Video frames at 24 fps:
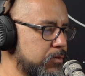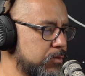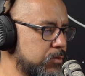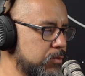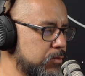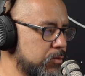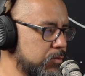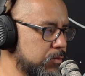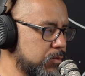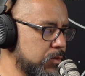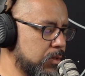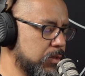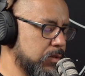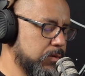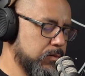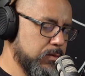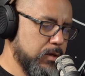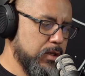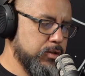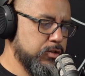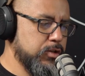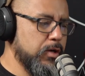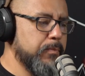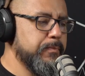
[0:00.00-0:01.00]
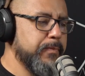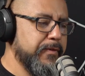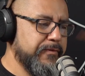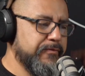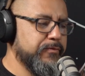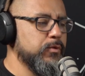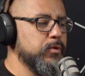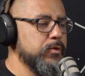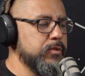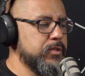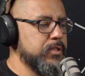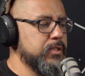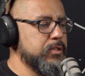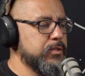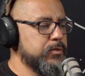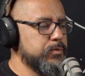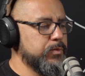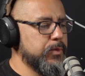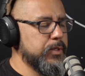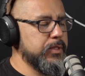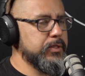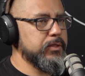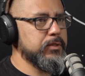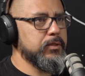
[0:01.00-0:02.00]
to a job before this
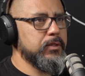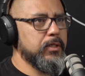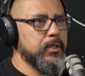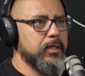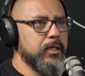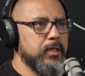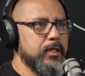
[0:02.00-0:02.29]
one,